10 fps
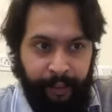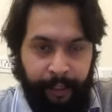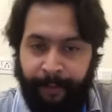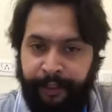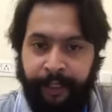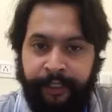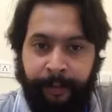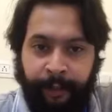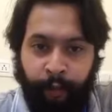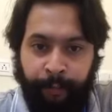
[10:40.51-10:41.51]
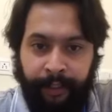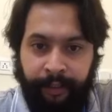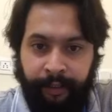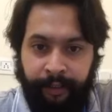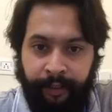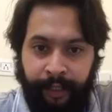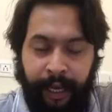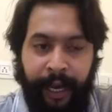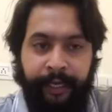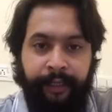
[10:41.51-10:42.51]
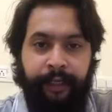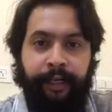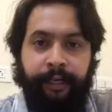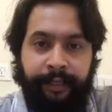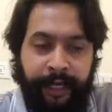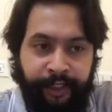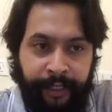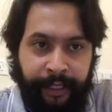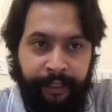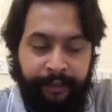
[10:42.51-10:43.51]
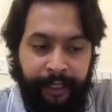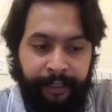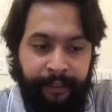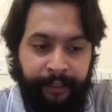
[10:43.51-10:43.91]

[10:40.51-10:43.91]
a patient is coming to me and they are saying that